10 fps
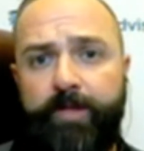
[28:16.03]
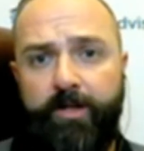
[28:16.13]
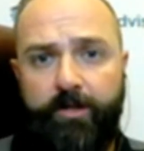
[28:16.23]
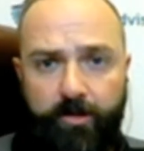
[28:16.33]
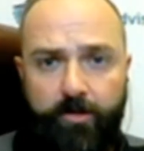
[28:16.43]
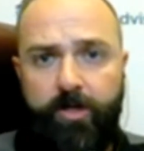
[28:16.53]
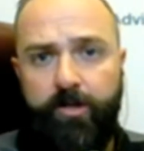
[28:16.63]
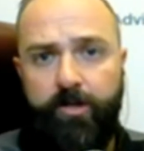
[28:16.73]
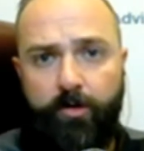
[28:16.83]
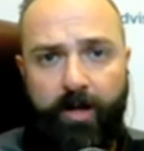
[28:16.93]
that you
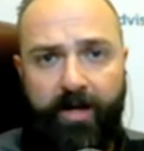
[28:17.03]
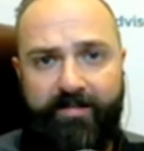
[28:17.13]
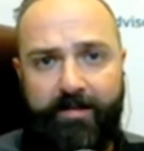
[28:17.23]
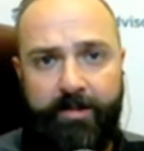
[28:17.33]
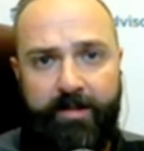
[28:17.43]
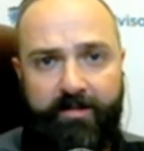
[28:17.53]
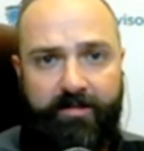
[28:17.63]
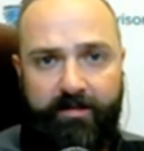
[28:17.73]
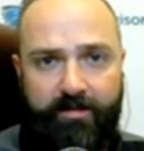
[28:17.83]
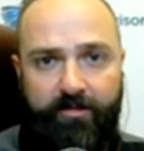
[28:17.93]
can utilize some of
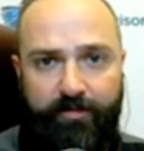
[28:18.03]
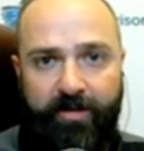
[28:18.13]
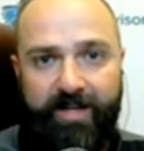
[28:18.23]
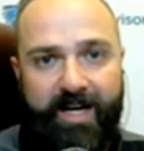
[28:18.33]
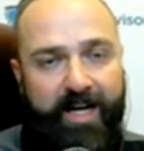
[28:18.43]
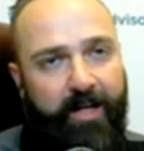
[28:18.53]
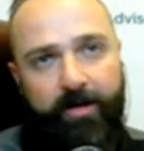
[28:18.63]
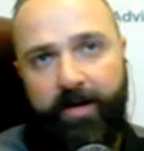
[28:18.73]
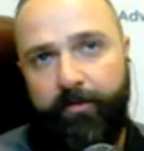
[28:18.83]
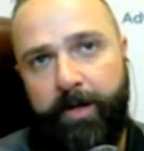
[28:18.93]
these funds.
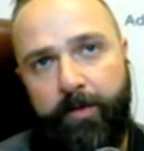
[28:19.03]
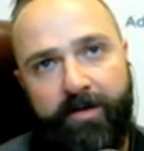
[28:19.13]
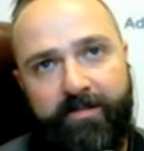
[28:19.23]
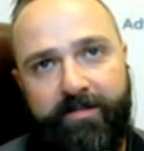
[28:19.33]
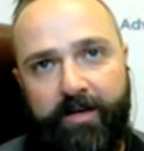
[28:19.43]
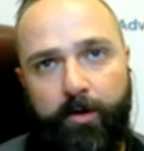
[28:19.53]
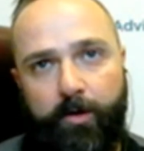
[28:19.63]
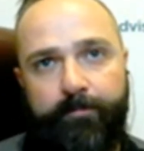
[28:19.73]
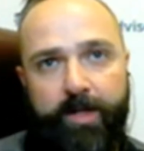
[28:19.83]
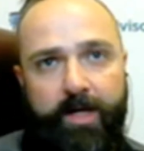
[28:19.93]
And look, everybody wants to say,
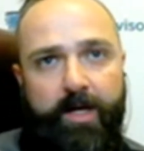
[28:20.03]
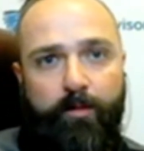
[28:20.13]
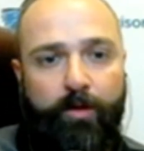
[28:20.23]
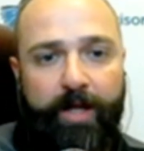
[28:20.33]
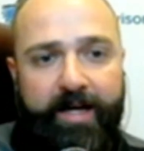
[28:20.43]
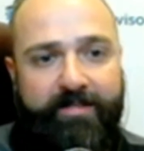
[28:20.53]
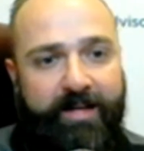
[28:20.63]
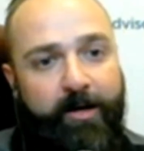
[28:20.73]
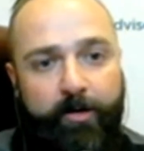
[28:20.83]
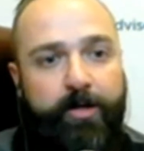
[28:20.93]
well, Lance,
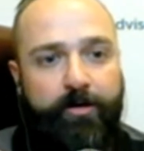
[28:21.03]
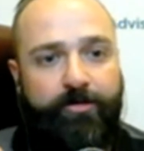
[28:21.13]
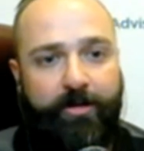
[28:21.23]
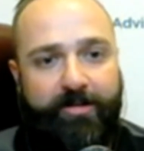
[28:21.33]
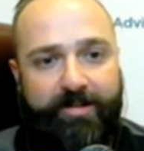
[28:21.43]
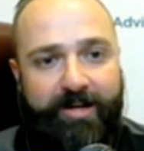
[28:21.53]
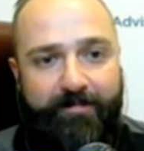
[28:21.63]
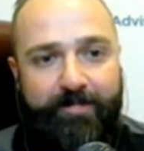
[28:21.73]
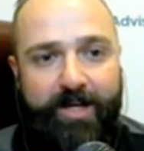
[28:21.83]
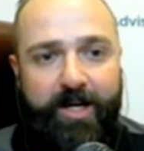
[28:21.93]
I know you hear this all the
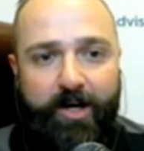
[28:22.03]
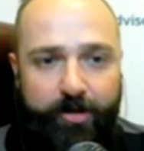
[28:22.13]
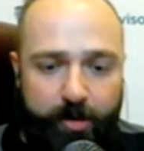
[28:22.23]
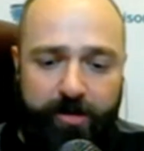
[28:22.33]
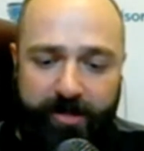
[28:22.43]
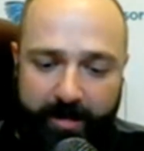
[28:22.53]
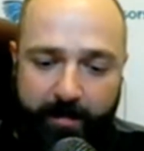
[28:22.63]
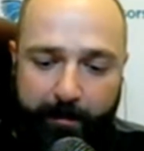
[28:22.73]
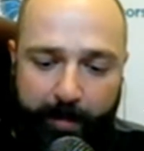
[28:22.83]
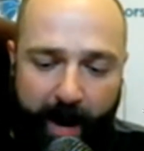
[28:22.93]
time. Yeah. You
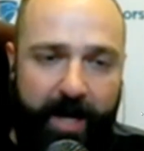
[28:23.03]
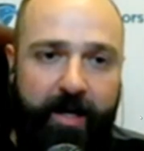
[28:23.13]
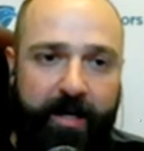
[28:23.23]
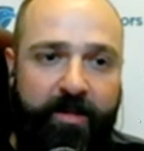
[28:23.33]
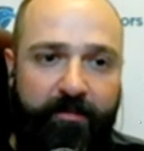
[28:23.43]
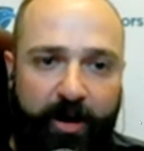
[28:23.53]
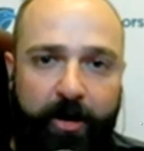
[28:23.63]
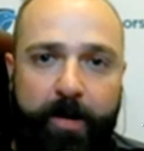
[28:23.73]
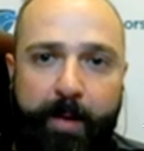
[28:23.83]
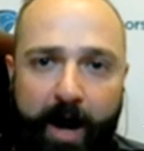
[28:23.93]
didn't buy it at the
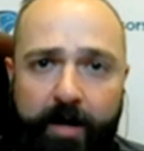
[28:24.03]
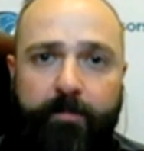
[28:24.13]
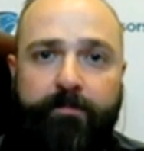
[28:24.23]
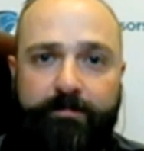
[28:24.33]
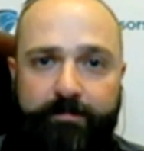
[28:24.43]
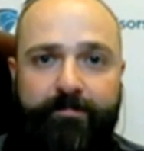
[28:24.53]
very bottom.